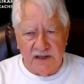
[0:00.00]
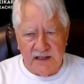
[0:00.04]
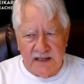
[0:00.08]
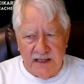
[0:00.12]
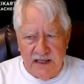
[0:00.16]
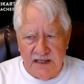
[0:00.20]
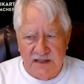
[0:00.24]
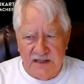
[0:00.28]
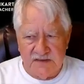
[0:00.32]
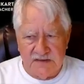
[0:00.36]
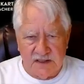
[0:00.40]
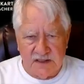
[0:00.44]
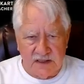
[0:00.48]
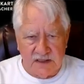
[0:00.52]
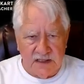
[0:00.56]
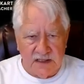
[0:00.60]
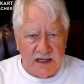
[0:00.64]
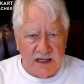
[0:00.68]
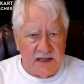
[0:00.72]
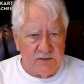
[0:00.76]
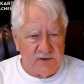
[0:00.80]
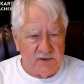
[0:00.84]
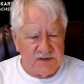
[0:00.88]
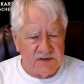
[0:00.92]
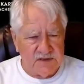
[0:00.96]
the case, the
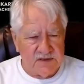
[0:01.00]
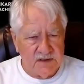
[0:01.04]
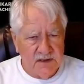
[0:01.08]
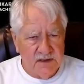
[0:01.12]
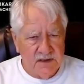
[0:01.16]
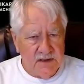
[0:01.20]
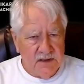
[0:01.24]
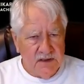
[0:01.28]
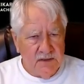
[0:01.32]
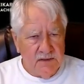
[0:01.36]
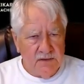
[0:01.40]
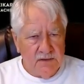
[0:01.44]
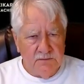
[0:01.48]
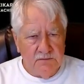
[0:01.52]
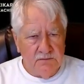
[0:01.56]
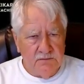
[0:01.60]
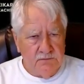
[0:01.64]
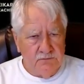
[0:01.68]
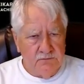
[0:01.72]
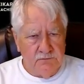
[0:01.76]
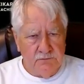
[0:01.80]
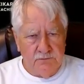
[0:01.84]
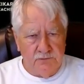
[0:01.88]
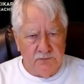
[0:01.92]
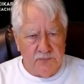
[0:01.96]
guy was
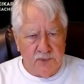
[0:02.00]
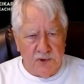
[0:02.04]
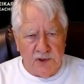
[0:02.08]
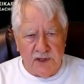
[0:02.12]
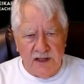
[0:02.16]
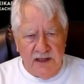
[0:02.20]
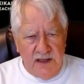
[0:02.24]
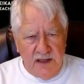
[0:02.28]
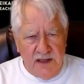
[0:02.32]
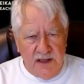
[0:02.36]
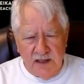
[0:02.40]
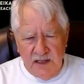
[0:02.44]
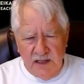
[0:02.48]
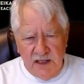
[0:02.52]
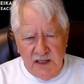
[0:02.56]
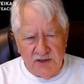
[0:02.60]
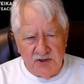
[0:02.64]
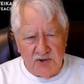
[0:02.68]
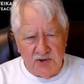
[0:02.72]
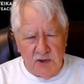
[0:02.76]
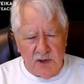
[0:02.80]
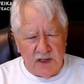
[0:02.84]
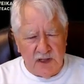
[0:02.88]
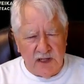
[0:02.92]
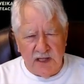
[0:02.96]
bringing a gun
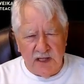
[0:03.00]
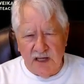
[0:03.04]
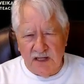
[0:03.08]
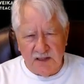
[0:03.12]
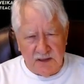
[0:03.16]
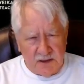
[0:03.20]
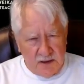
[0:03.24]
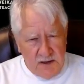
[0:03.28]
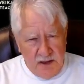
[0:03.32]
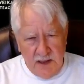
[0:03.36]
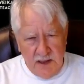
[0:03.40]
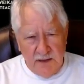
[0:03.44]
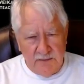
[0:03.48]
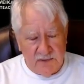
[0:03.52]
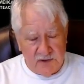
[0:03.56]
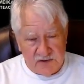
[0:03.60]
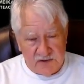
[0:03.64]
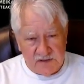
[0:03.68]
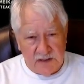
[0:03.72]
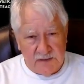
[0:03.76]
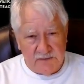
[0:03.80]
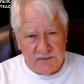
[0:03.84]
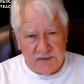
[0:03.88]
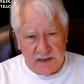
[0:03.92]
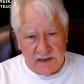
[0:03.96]
to a gun club or
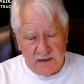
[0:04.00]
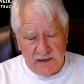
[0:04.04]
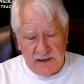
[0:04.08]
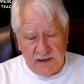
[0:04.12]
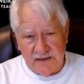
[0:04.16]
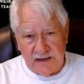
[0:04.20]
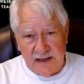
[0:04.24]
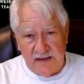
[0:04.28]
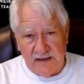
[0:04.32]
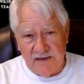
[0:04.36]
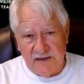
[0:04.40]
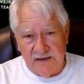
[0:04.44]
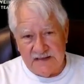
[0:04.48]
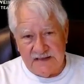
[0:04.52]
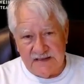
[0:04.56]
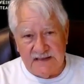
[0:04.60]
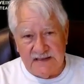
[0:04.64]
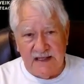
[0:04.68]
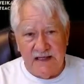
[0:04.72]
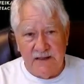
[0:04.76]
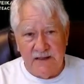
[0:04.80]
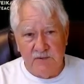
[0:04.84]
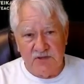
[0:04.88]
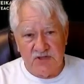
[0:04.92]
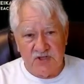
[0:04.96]
something like that, and the
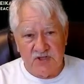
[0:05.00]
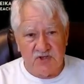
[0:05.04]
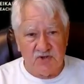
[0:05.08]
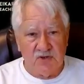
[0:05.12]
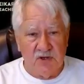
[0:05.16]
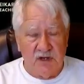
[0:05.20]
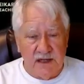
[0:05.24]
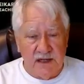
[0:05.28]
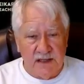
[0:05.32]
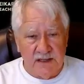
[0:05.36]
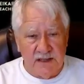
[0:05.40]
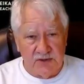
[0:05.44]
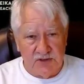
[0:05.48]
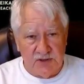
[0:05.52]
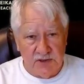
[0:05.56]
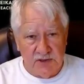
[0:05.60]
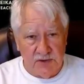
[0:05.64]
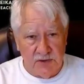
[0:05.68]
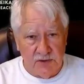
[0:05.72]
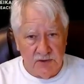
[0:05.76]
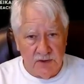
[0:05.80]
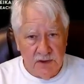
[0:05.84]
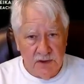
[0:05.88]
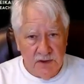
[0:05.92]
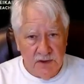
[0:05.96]
city was trying
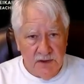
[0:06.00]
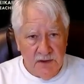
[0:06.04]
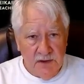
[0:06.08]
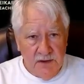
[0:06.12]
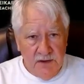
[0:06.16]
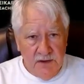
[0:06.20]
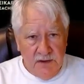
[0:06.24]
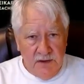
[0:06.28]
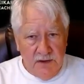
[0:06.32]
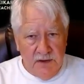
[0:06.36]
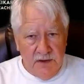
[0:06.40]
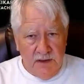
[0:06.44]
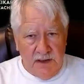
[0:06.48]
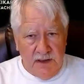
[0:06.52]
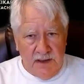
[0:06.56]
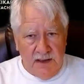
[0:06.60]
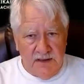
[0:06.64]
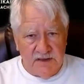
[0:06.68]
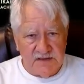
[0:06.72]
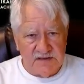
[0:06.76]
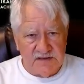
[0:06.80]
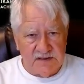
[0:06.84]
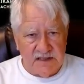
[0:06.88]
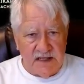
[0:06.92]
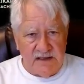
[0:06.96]
to
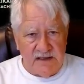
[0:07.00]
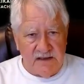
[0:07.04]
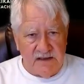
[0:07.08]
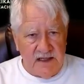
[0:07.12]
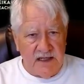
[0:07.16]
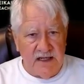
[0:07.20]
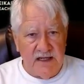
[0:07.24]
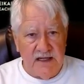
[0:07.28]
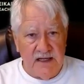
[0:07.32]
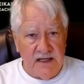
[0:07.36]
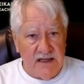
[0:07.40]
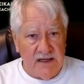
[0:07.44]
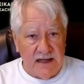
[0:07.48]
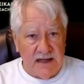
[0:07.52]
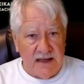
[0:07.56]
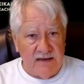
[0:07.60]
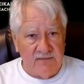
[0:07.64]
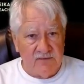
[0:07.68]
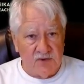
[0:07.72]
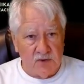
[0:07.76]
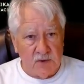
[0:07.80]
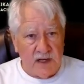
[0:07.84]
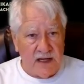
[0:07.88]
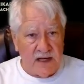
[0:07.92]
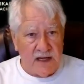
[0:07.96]
say that he didn't
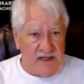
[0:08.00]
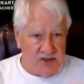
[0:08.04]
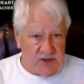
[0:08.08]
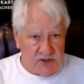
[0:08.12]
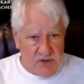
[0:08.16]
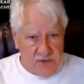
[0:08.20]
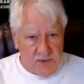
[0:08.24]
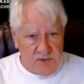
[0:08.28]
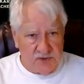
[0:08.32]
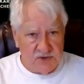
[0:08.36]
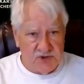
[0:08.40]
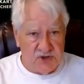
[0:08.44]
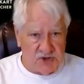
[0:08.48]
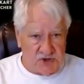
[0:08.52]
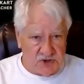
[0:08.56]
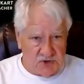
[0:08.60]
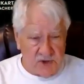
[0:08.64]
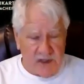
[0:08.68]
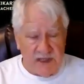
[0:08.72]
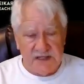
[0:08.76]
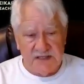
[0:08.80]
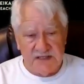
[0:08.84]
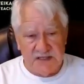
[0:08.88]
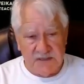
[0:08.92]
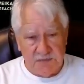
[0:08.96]
have a right to
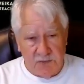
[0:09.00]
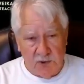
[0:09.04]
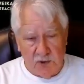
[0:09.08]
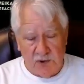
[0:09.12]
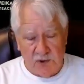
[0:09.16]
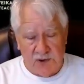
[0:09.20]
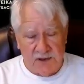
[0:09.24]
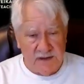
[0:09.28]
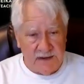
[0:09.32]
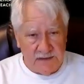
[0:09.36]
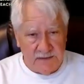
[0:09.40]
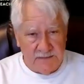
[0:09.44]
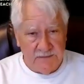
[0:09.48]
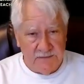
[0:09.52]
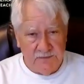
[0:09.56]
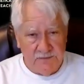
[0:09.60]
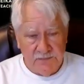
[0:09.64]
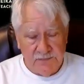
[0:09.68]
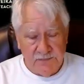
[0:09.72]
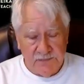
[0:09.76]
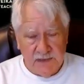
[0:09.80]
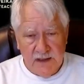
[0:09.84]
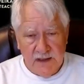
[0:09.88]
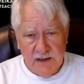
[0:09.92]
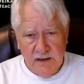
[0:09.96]
transport it.
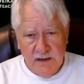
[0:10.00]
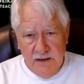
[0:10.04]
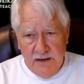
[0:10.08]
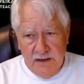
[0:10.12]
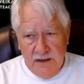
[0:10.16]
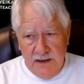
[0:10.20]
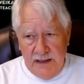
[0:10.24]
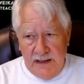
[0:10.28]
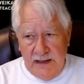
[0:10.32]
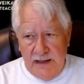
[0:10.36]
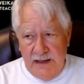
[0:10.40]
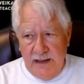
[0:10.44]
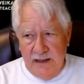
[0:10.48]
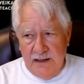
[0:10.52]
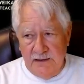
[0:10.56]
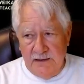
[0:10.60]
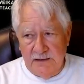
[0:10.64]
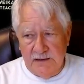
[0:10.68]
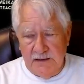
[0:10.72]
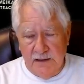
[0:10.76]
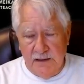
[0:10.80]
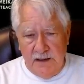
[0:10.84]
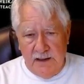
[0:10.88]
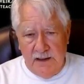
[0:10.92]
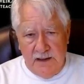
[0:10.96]

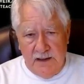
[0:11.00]
And